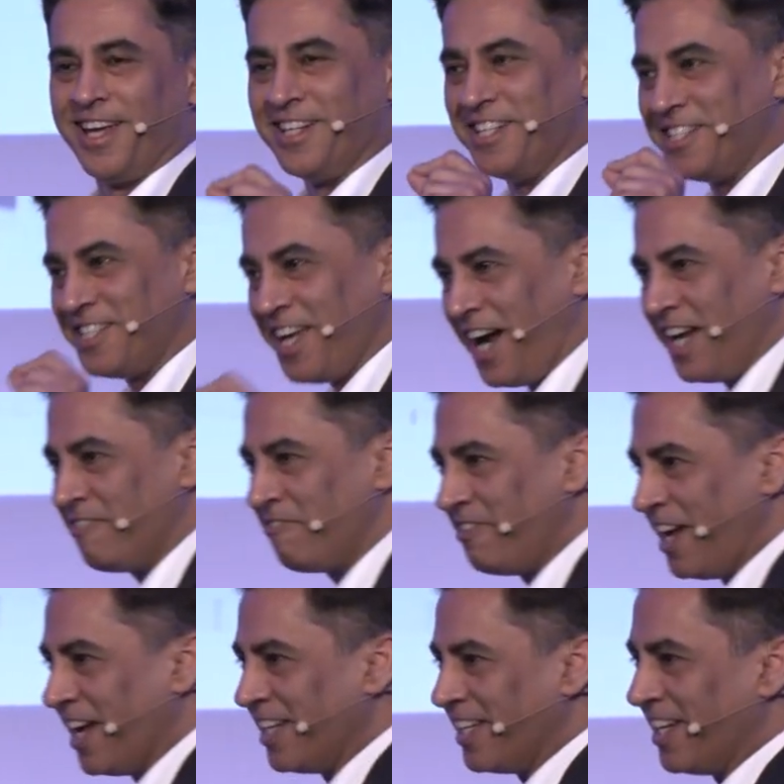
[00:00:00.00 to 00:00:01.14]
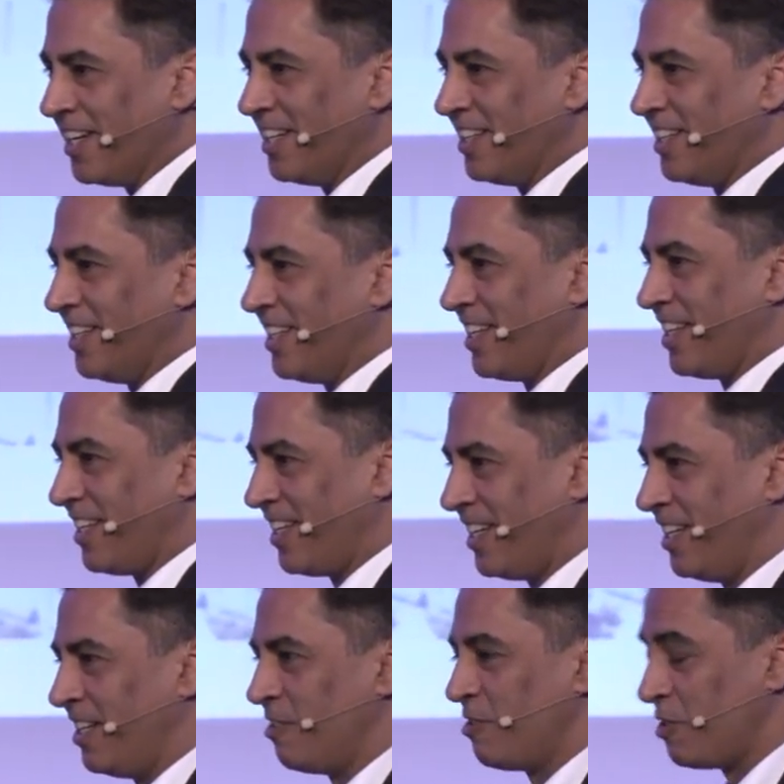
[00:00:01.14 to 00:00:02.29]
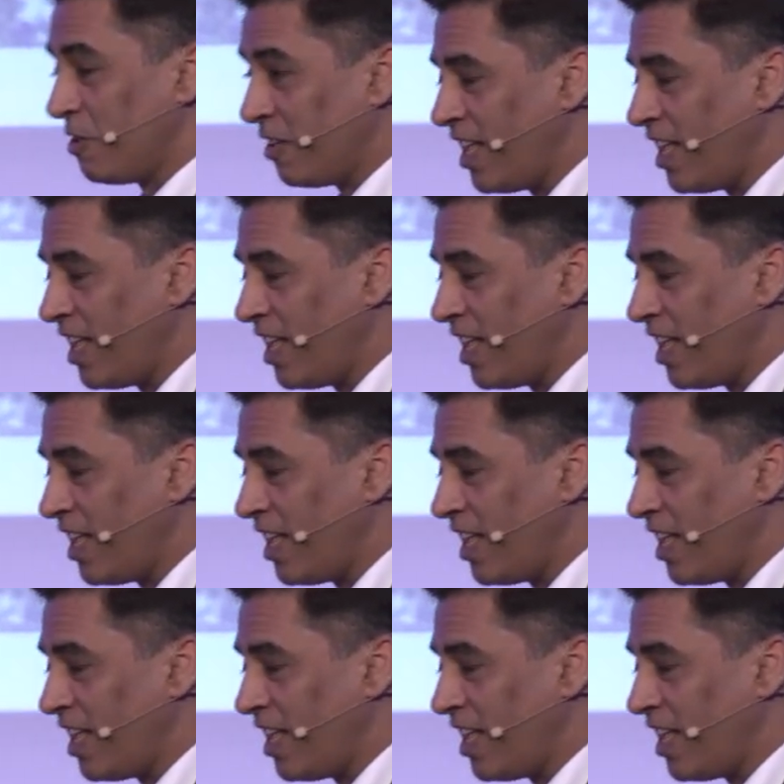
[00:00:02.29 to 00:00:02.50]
design failure so